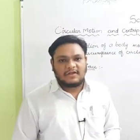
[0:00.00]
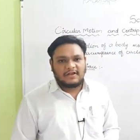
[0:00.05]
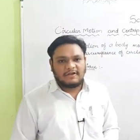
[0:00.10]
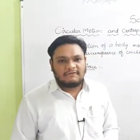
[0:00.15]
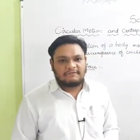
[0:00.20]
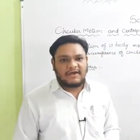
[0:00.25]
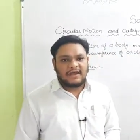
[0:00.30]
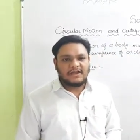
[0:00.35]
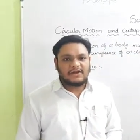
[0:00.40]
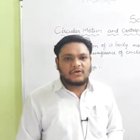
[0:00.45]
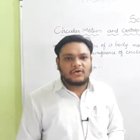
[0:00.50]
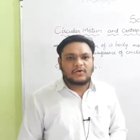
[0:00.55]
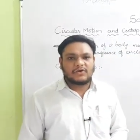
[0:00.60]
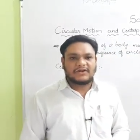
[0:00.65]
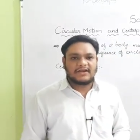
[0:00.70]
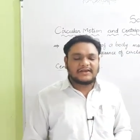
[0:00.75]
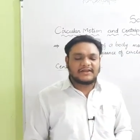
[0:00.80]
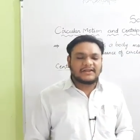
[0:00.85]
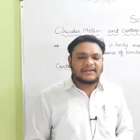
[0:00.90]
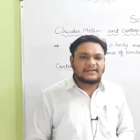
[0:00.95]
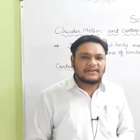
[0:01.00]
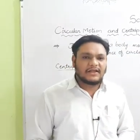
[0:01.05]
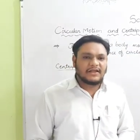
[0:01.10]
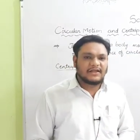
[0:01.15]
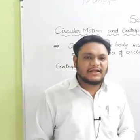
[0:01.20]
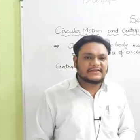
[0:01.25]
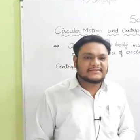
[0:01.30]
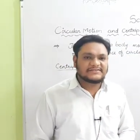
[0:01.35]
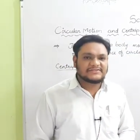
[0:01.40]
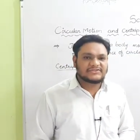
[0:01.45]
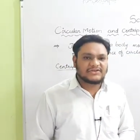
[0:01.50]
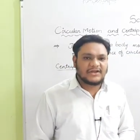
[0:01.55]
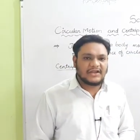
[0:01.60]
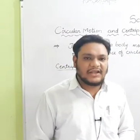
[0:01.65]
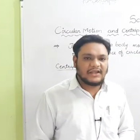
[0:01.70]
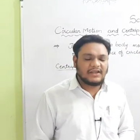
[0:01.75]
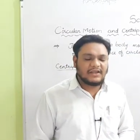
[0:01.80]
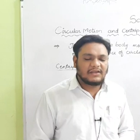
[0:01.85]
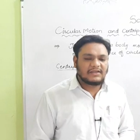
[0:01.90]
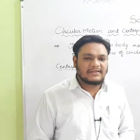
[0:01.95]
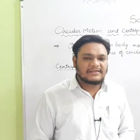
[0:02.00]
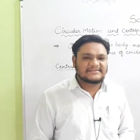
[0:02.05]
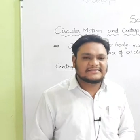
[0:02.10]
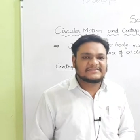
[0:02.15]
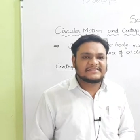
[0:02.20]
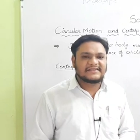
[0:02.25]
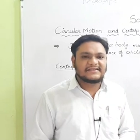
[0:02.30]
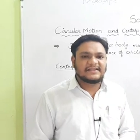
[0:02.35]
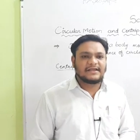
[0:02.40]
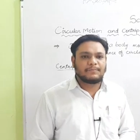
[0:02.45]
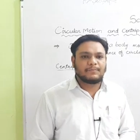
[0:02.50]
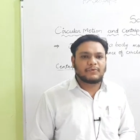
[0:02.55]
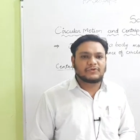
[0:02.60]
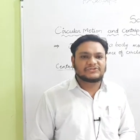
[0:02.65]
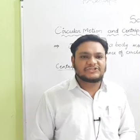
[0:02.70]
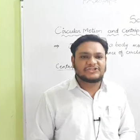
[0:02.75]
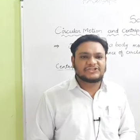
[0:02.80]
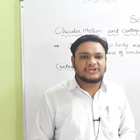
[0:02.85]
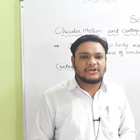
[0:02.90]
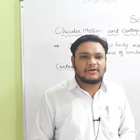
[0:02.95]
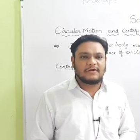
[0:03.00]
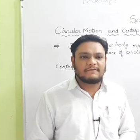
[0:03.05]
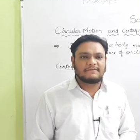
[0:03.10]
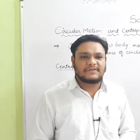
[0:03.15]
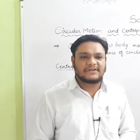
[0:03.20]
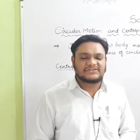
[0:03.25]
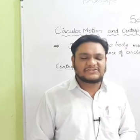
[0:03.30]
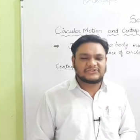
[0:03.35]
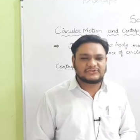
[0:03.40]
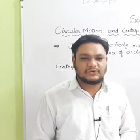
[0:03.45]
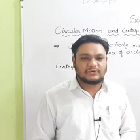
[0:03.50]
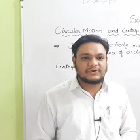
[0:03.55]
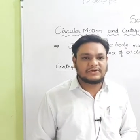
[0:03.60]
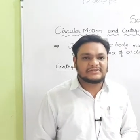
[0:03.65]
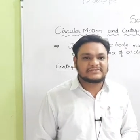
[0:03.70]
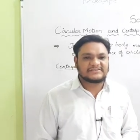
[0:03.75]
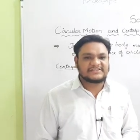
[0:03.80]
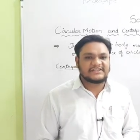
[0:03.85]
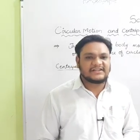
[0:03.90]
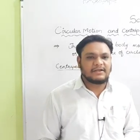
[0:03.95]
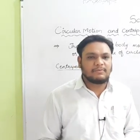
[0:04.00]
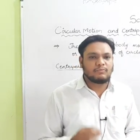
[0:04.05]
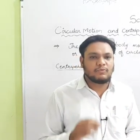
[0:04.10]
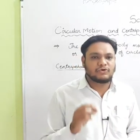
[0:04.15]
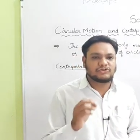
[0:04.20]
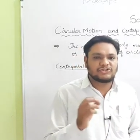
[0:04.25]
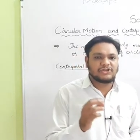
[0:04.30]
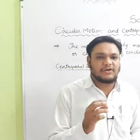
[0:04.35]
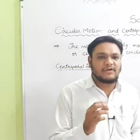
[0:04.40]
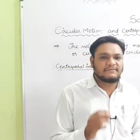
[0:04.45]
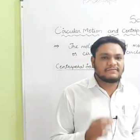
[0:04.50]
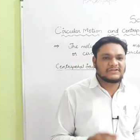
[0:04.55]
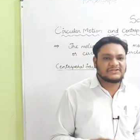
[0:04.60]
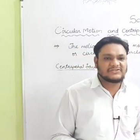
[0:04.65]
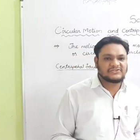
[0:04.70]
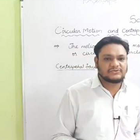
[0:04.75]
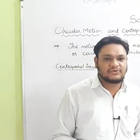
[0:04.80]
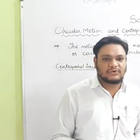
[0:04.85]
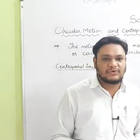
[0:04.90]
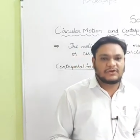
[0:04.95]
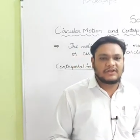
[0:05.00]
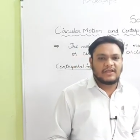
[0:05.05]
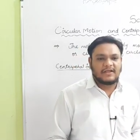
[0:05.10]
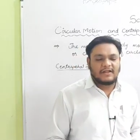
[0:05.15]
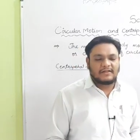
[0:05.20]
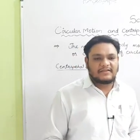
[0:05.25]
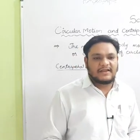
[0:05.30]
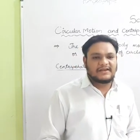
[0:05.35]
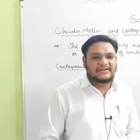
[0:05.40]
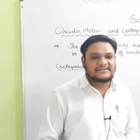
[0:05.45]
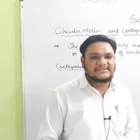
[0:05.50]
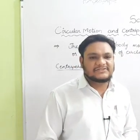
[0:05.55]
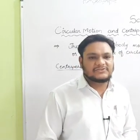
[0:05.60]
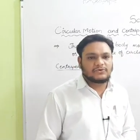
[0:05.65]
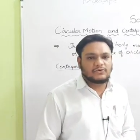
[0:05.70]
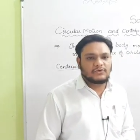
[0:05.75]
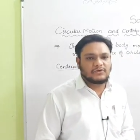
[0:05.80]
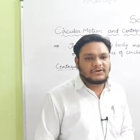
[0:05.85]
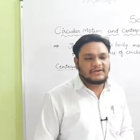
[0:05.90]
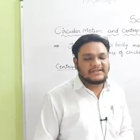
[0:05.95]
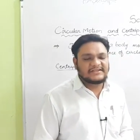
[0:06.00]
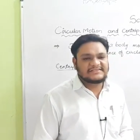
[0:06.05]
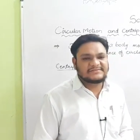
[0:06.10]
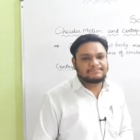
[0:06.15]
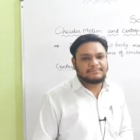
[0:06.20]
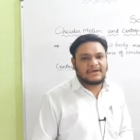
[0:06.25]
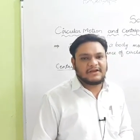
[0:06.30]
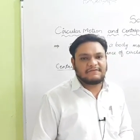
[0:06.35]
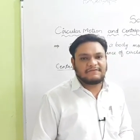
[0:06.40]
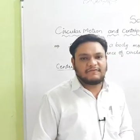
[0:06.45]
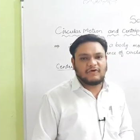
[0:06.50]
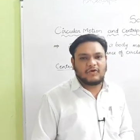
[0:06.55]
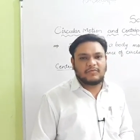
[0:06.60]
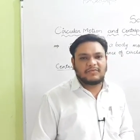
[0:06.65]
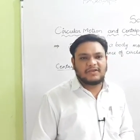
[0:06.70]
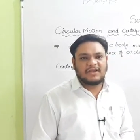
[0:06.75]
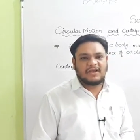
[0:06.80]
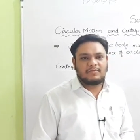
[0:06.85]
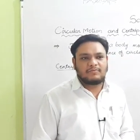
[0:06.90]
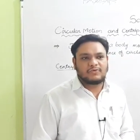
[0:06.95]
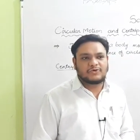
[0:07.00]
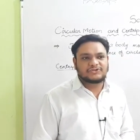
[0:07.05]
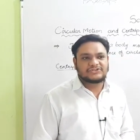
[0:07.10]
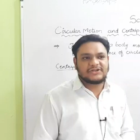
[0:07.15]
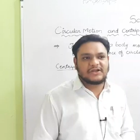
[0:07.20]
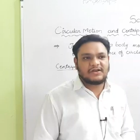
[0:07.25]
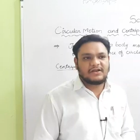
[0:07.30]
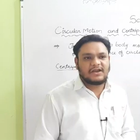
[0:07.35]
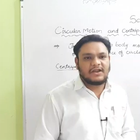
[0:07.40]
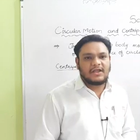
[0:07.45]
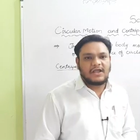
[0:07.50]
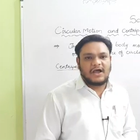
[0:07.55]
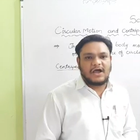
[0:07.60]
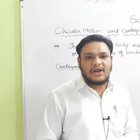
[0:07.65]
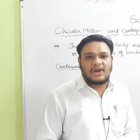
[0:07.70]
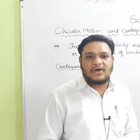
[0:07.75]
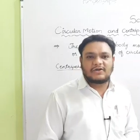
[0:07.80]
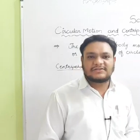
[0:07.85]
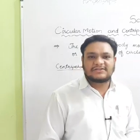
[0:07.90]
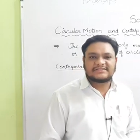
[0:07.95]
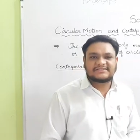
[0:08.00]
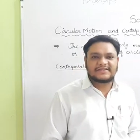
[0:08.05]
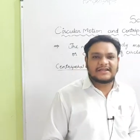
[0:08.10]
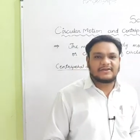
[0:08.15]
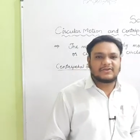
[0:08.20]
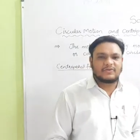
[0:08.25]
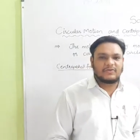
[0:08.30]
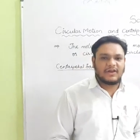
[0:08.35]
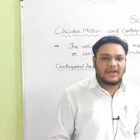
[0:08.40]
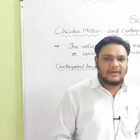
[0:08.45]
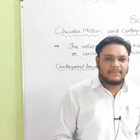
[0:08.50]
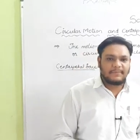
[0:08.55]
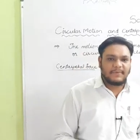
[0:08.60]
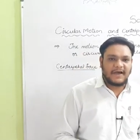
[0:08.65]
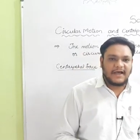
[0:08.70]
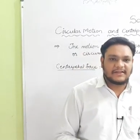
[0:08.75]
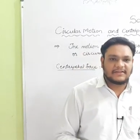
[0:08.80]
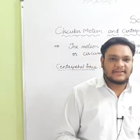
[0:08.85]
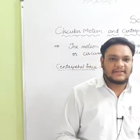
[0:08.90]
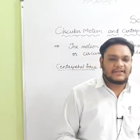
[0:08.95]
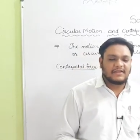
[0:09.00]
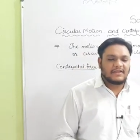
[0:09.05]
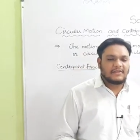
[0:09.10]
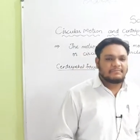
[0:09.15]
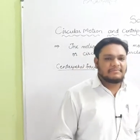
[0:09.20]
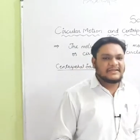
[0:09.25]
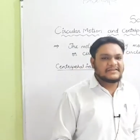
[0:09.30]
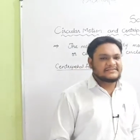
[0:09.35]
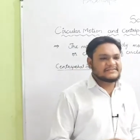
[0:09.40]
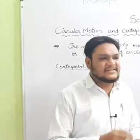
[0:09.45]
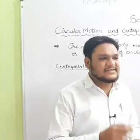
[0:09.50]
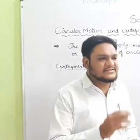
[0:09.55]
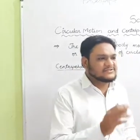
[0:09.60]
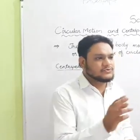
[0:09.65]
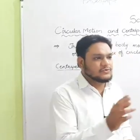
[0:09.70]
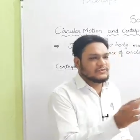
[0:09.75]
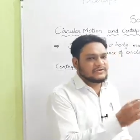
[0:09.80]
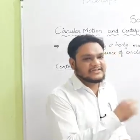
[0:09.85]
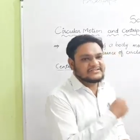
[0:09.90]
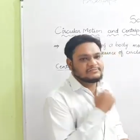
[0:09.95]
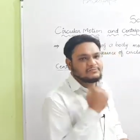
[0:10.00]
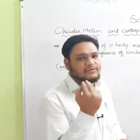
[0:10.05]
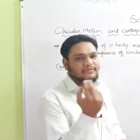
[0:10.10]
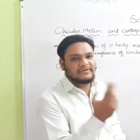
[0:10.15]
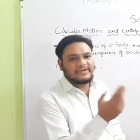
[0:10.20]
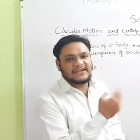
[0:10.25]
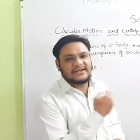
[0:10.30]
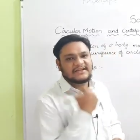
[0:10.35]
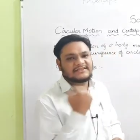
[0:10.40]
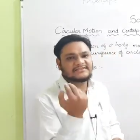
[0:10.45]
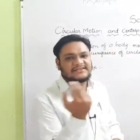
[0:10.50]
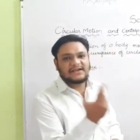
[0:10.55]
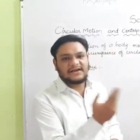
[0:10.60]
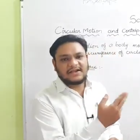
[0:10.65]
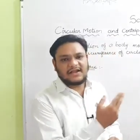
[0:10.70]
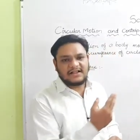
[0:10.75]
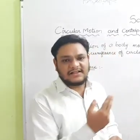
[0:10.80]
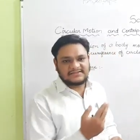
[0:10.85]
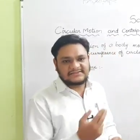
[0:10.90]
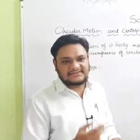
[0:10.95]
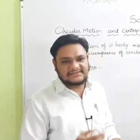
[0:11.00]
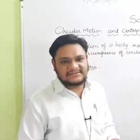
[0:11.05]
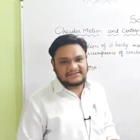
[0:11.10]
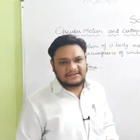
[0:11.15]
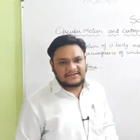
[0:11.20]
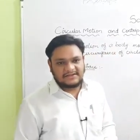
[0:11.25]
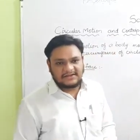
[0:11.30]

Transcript: While rotating the string, see the position of the stone, see the motion of the stone. That stone is performing a motion along the circular path, means the stone is moving in a circles.